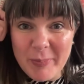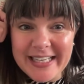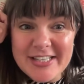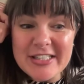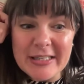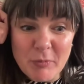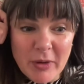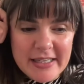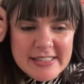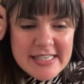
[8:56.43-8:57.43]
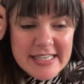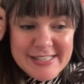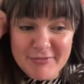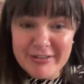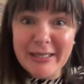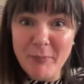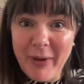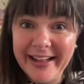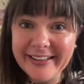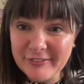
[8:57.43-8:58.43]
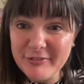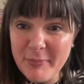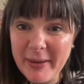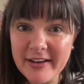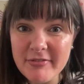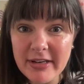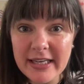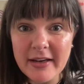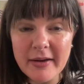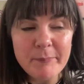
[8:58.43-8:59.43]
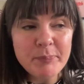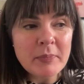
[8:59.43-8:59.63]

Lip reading: and actually it turned out really well for my career,